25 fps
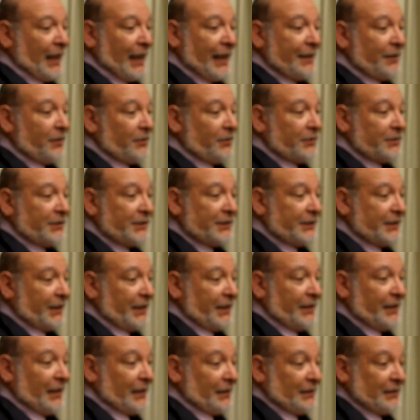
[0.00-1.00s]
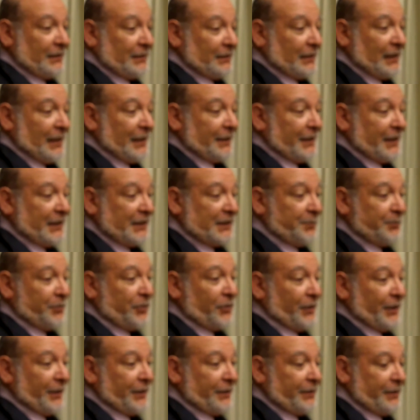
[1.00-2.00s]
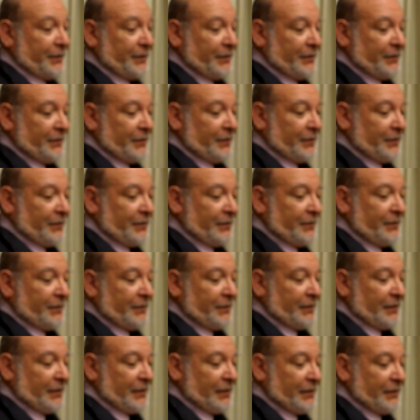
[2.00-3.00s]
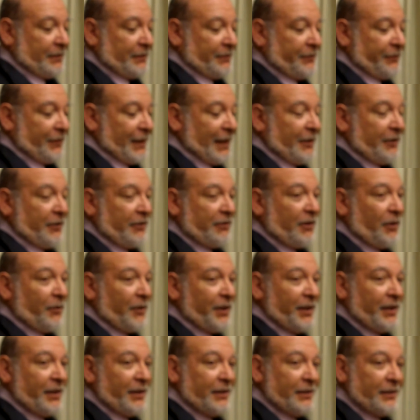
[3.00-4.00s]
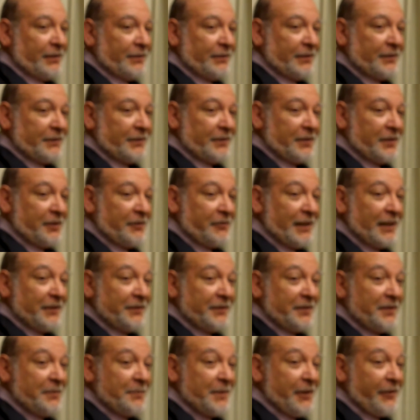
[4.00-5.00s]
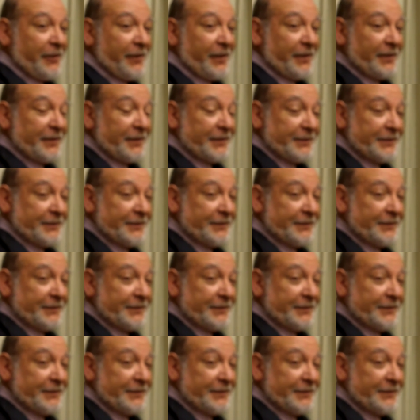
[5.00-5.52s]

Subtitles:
I don't see at this point fire going under the ground in America.